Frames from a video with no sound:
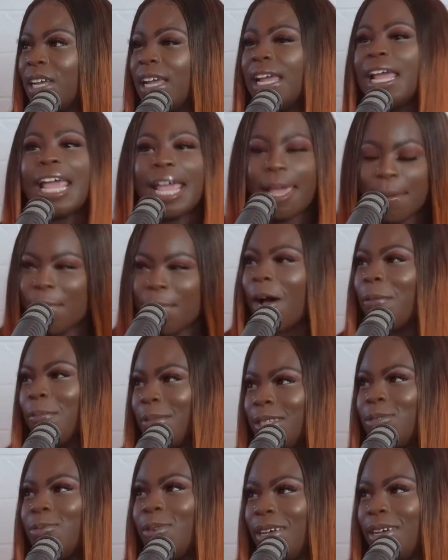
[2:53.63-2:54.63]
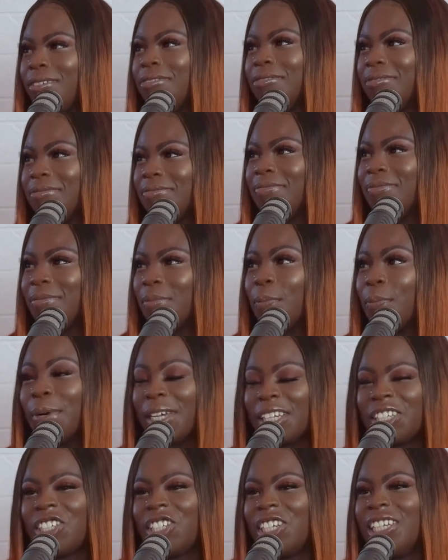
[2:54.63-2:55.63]
Hip hop as well. Hip hop, oh, yeah.
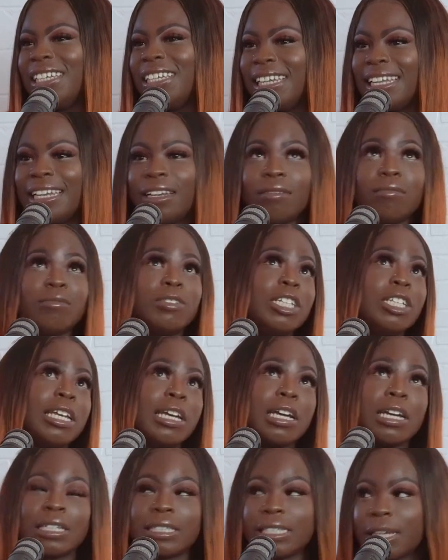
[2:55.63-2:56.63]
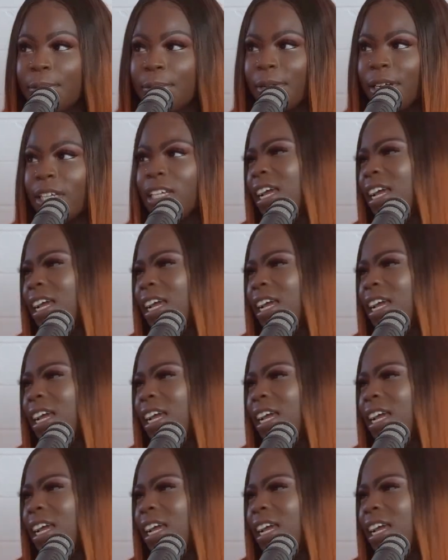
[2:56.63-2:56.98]
but she okay. did. She, she did contemporary. School, yeah.